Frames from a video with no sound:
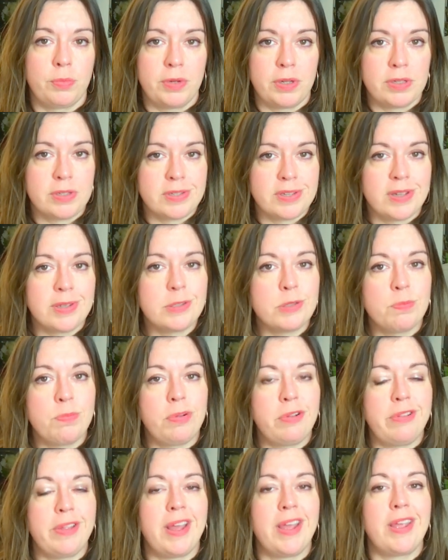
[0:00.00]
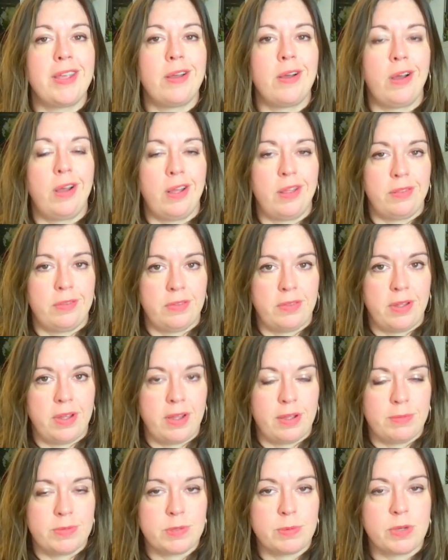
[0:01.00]
but it does play on,
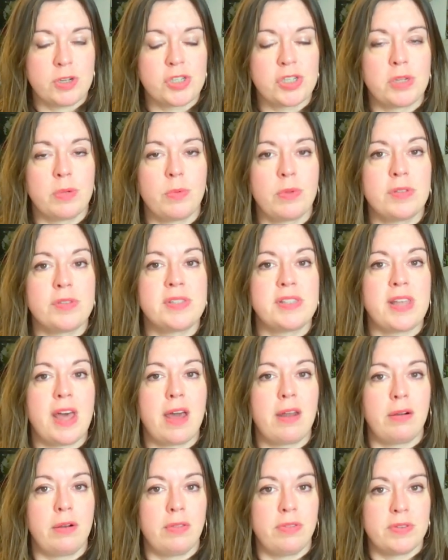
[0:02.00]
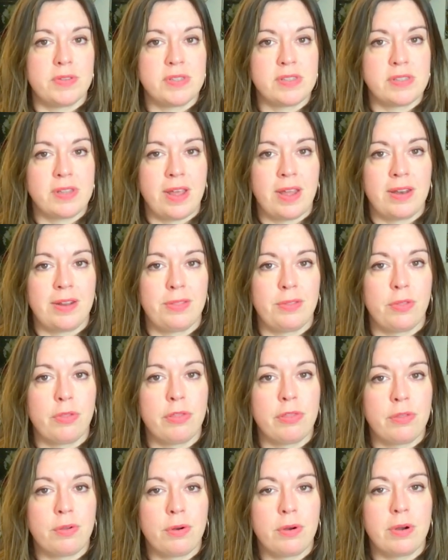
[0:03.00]
especially with Saturn and the Sun and the
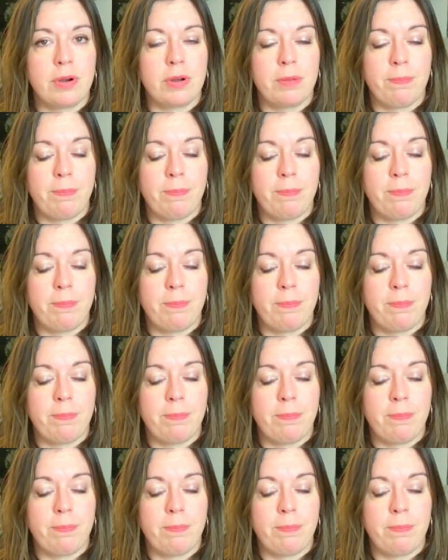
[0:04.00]
third,